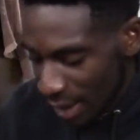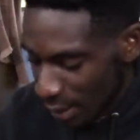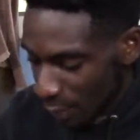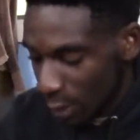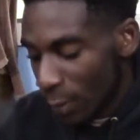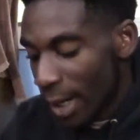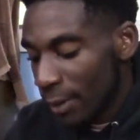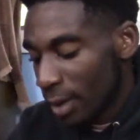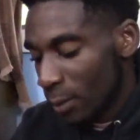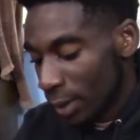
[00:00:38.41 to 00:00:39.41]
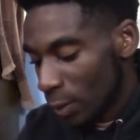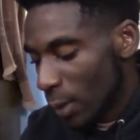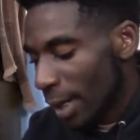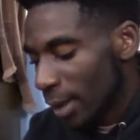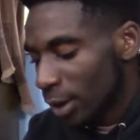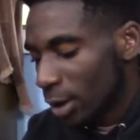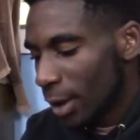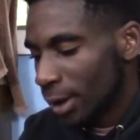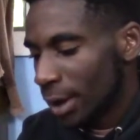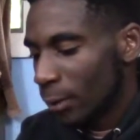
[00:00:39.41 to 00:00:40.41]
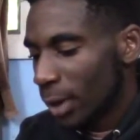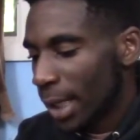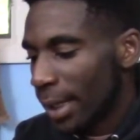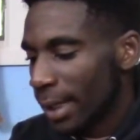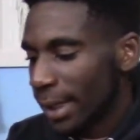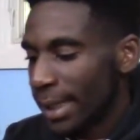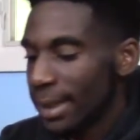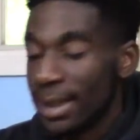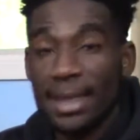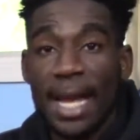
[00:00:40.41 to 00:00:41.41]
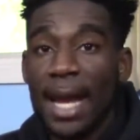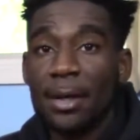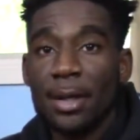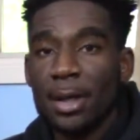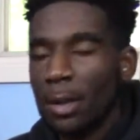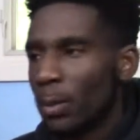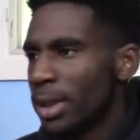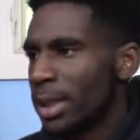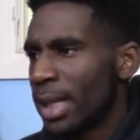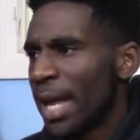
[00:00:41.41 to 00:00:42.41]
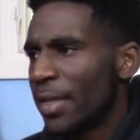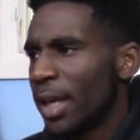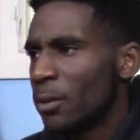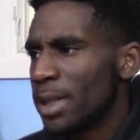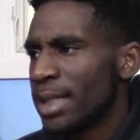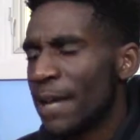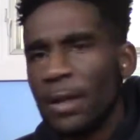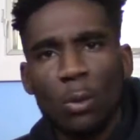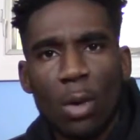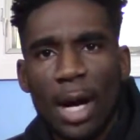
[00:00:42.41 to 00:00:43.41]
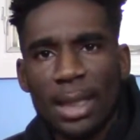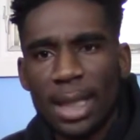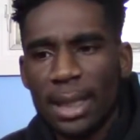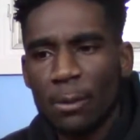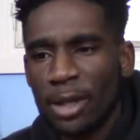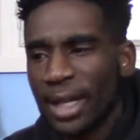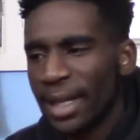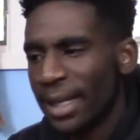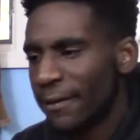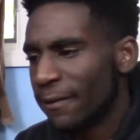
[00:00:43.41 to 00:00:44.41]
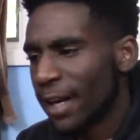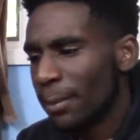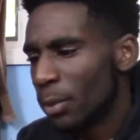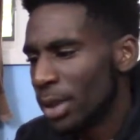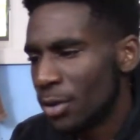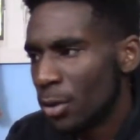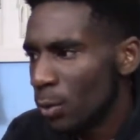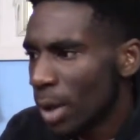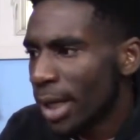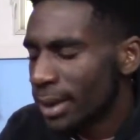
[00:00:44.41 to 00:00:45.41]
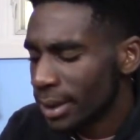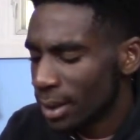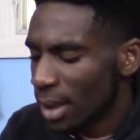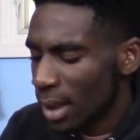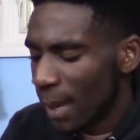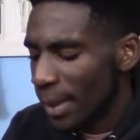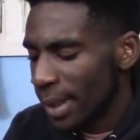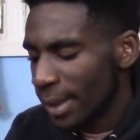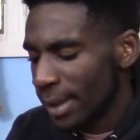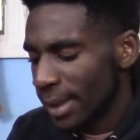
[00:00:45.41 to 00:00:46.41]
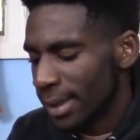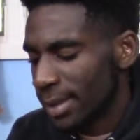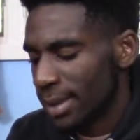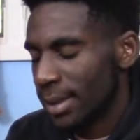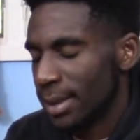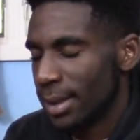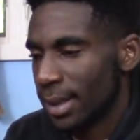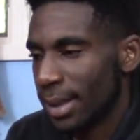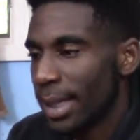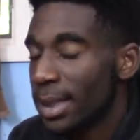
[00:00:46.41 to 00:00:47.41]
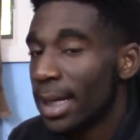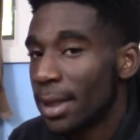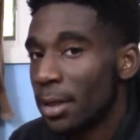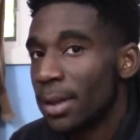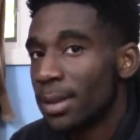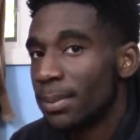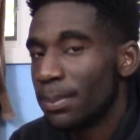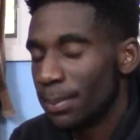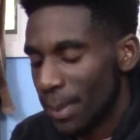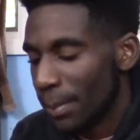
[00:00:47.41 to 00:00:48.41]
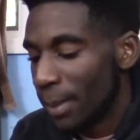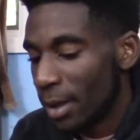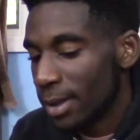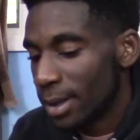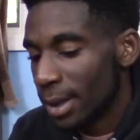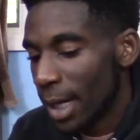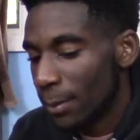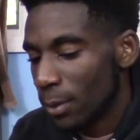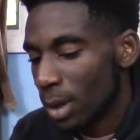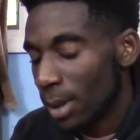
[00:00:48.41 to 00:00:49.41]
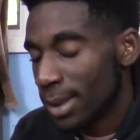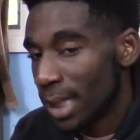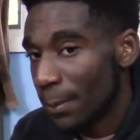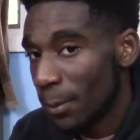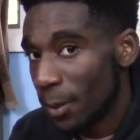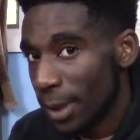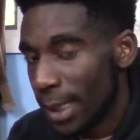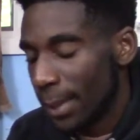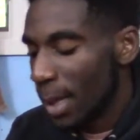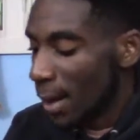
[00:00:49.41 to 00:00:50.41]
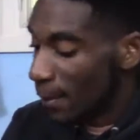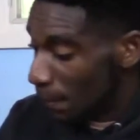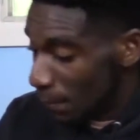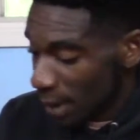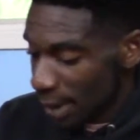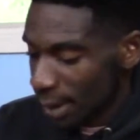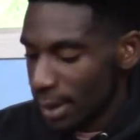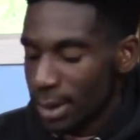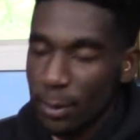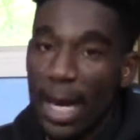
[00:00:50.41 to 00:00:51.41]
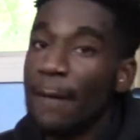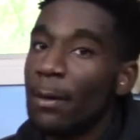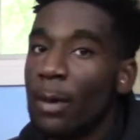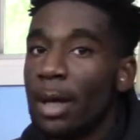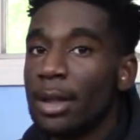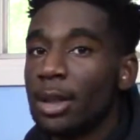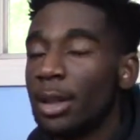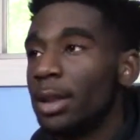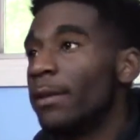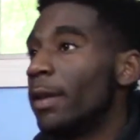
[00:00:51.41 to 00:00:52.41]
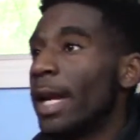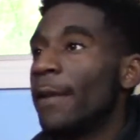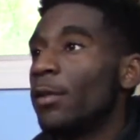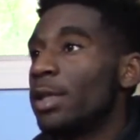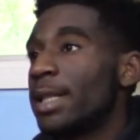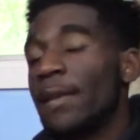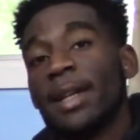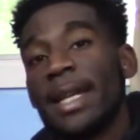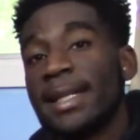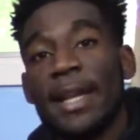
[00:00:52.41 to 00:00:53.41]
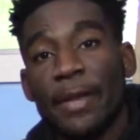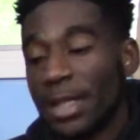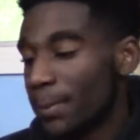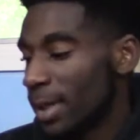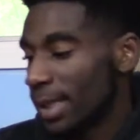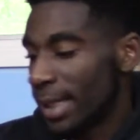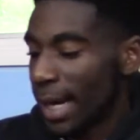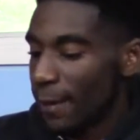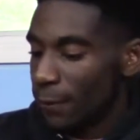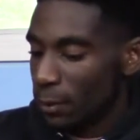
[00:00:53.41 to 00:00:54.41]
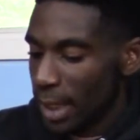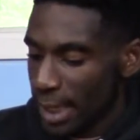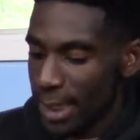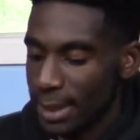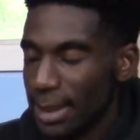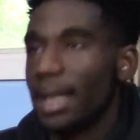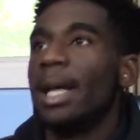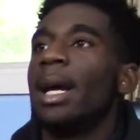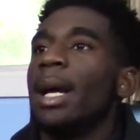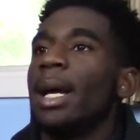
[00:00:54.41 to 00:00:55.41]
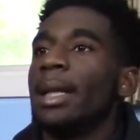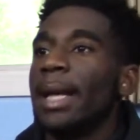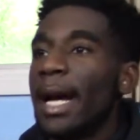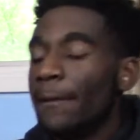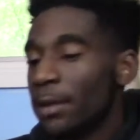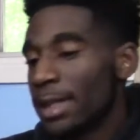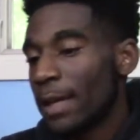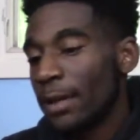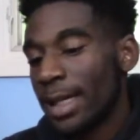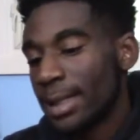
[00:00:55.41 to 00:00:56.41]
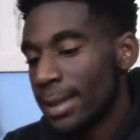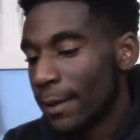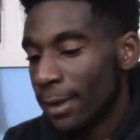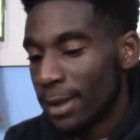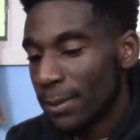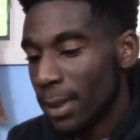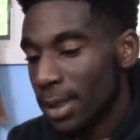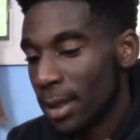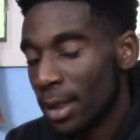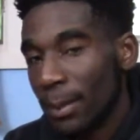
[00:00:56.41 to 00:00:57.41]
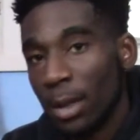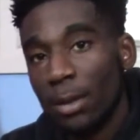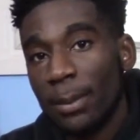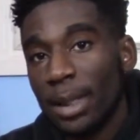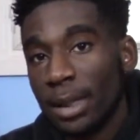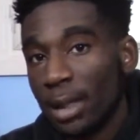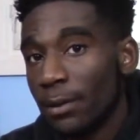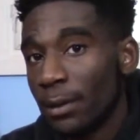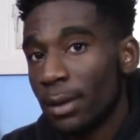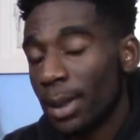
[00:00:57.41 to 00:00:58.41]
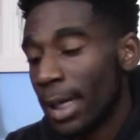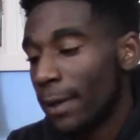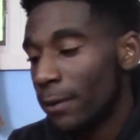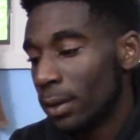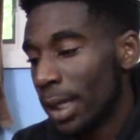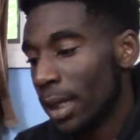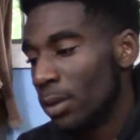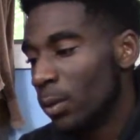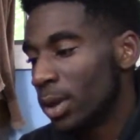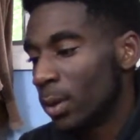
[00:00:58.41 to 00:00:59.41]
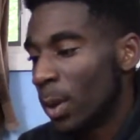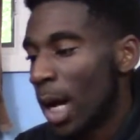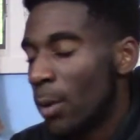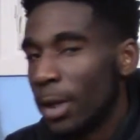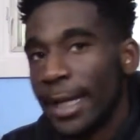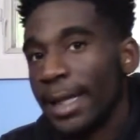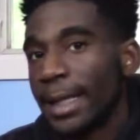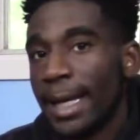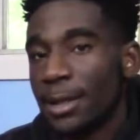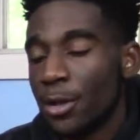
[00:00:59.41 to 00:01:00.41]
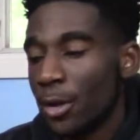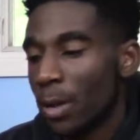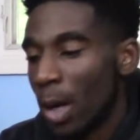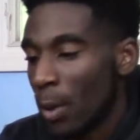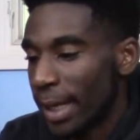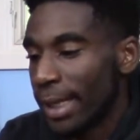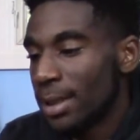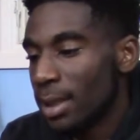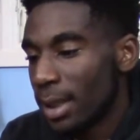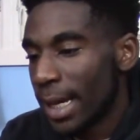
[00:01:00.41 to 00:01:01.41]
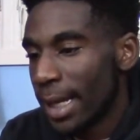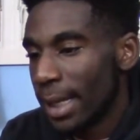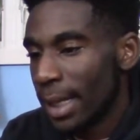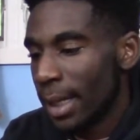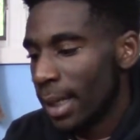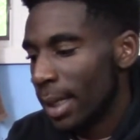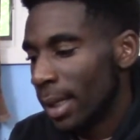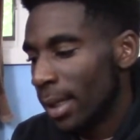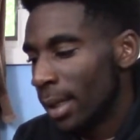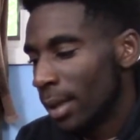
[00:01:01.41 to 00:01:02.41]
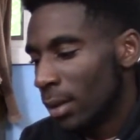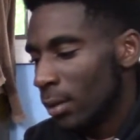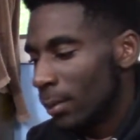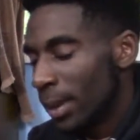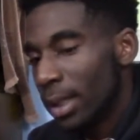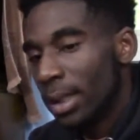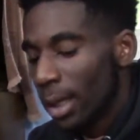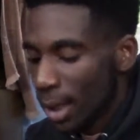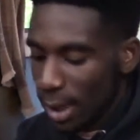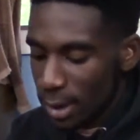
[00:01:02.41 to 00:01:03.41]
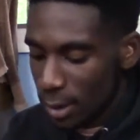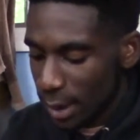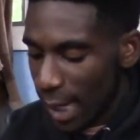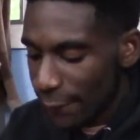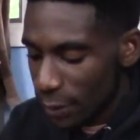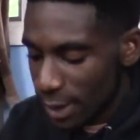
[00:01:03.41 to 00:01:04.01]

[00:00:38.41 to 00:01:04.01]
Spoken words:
With the wireless charging, we're not gonna get the standard, which I think was 7 watts. I think we're getting like 5.2 watts. I mean, yes, I know it's embarrassing, Apple. Come on, step up your game. But at least we're having wireless charging for the iPhone 7s, 7s Plus, and the iPhone 8. The iPhone 7s and 7s Plus are going to be a little bit different from the iPhone 8, which I will get into that in a little bit. So the iPhone